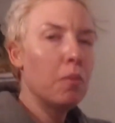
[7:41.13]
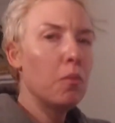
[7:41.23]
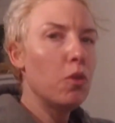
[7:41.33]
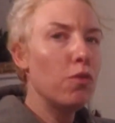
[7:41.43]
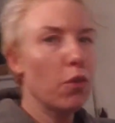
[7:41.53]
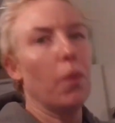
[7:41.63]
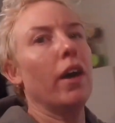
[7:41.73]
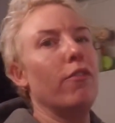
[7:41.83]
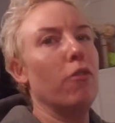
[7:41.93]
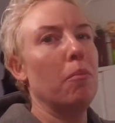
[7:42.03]
move
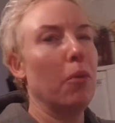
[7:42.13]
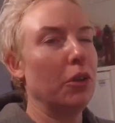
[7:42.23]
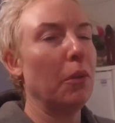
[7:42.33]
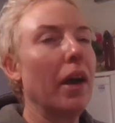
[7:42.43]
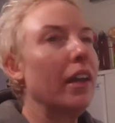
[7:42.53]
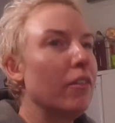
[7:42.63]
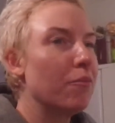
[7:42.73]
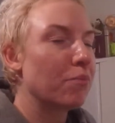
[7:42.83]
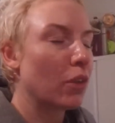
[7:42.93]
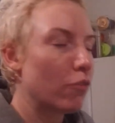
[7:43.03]
away from body weight
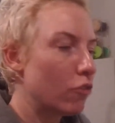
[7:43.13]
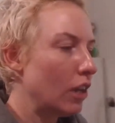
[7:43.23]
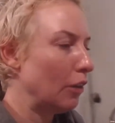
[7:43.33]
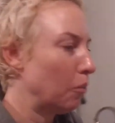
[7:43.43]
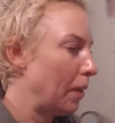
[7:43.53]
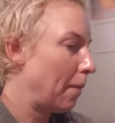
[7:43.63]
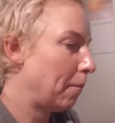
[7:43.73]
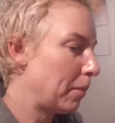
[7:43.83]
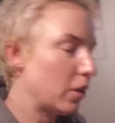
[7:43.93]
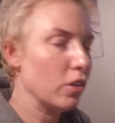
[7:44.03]
for a little bit
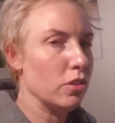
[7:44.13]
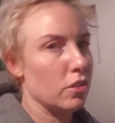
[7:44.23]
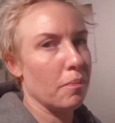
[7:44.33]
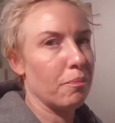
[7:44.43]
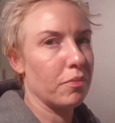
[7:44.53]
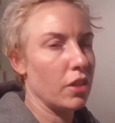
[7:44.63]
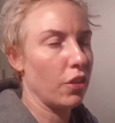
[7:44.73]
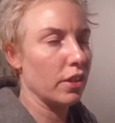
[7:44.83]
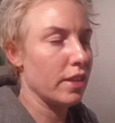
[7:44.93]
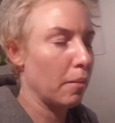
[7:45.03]
because
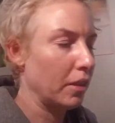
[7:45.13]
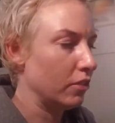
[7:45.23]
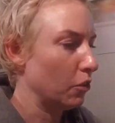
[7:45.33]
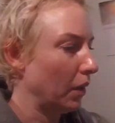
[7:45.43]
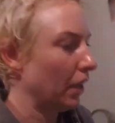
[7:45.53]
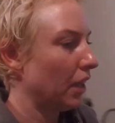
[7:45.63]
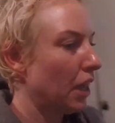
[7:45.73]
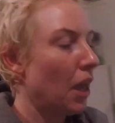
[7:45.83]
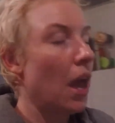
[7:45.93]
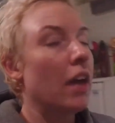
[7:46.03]
nothing's happening to it.
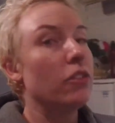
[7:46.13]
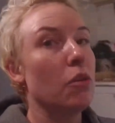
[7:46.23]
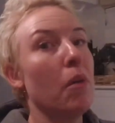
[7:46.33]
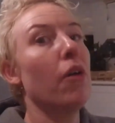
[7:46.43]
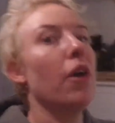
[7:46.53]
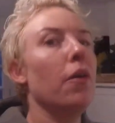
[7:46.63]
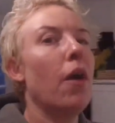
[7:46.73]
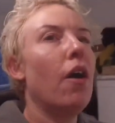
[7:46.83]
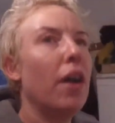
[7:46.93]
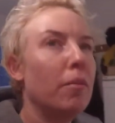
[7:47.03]
Tomorrow
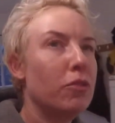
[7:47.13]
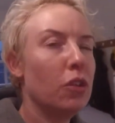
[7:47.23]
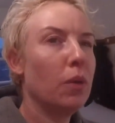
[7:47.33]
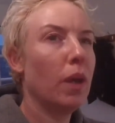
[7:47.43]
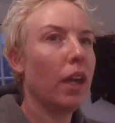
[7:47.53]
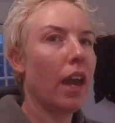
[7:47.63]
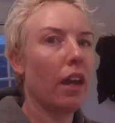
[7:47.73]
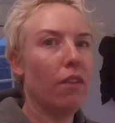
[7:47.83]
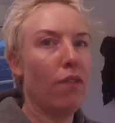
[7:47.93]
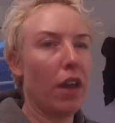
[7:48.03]
I am doing
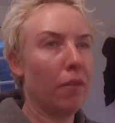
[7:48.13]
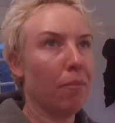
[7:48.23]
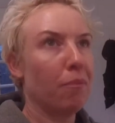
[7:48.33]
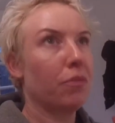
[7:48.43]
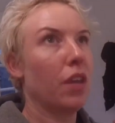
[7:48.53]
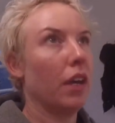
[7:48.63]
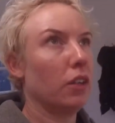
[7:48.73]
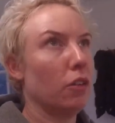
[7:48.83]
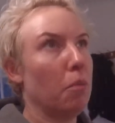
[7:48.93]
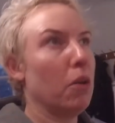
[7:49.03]
an event that
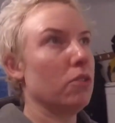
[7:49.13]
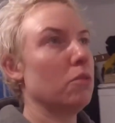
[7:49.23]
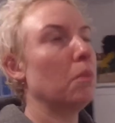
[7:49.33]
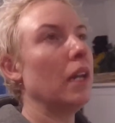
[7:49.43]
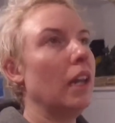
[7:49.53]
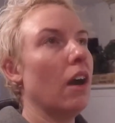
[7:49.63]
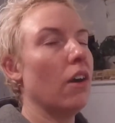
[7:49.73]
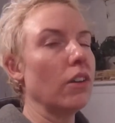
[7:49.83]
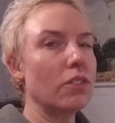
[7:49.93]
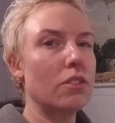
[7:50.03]
could possibly
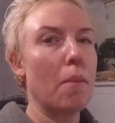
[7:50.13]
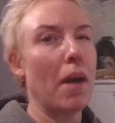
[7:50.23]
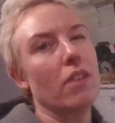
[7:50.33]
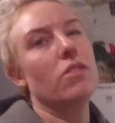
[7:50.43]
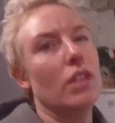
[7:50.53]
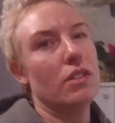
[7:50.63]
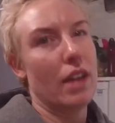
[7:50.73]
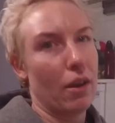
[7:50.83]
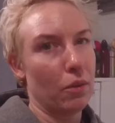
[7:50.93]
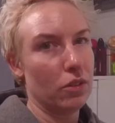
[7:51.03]
last about 6
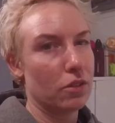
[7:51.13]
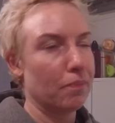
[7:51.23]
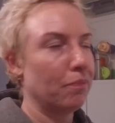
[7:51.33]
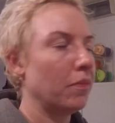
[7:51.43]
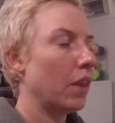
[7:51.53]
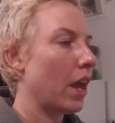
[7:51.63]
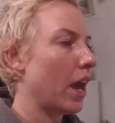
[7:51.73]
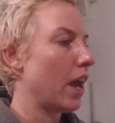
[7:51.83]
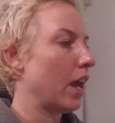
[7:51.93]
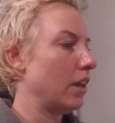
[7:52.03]
hours
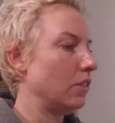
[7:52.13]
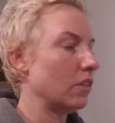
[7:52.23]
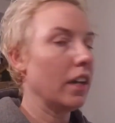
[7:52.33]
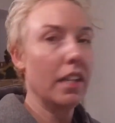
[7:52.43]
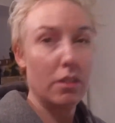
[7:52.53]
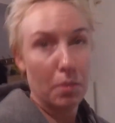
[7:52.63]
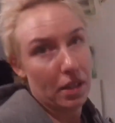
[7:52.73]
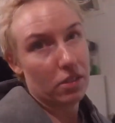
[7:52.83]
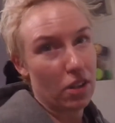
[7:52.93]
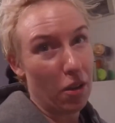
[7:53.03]
and I need to be
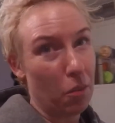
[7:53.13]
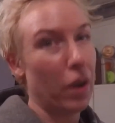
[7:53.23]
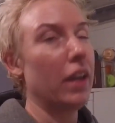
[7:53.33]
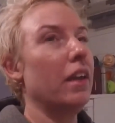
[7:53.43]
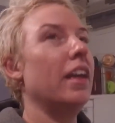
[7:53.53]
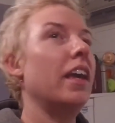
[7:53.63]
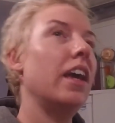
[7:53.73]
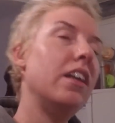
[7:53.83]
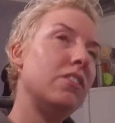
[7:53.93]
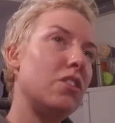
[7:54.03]
a certain weight,
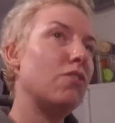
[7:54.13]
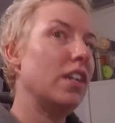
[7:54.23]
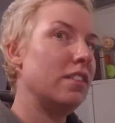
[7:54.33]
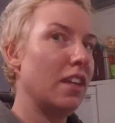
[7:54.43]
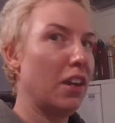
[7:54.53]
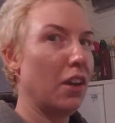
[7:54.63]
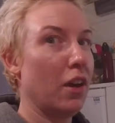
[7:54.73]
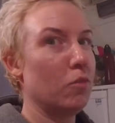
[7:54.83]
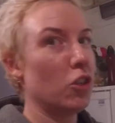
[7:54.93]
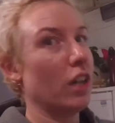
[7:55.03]
hence the reason
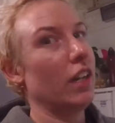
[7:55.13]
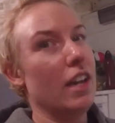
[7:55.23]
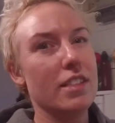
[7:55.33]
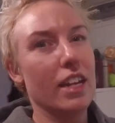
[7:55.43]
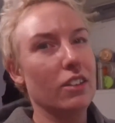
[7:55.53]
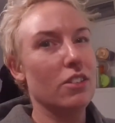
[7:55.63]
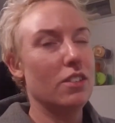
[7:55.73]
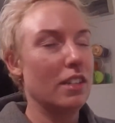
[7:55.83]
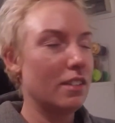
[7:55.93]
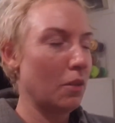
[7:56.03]
I'm trying to get down to
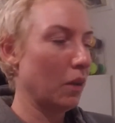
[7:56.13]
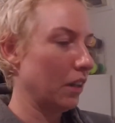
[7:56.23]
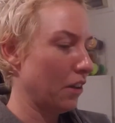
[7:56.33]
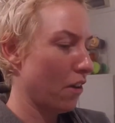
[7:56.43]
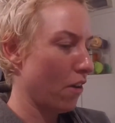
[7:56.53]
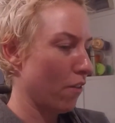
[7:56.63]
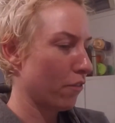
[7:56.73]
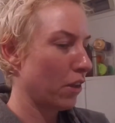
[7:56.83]
61.5,